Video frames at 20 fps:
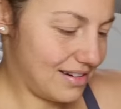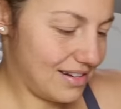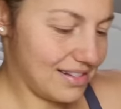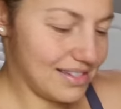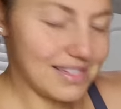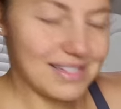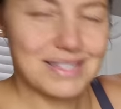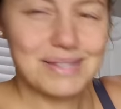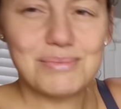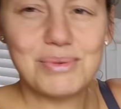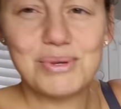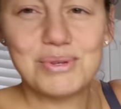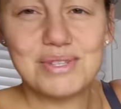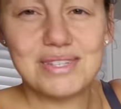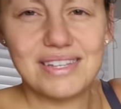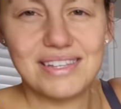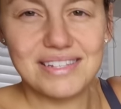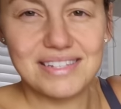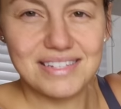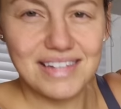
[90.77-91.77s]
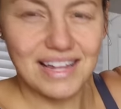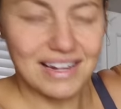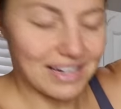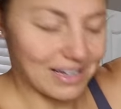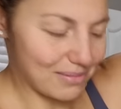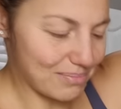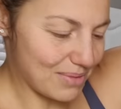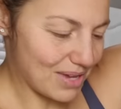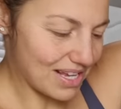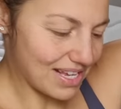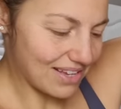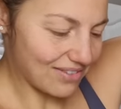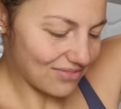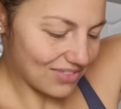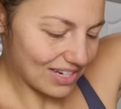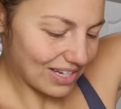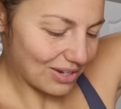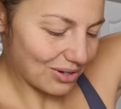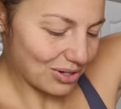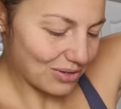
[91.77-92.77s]
Is this the most aesthetic baking
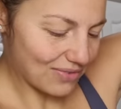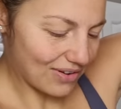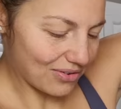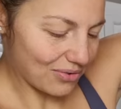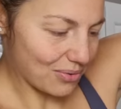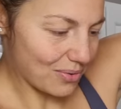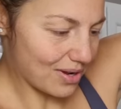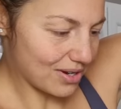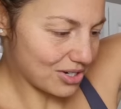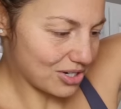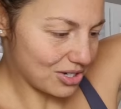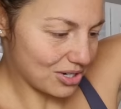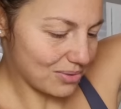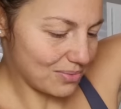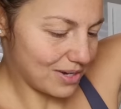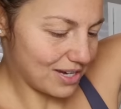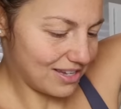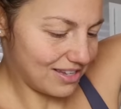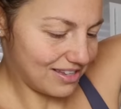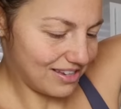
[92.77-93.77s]
video you've ever watched or what?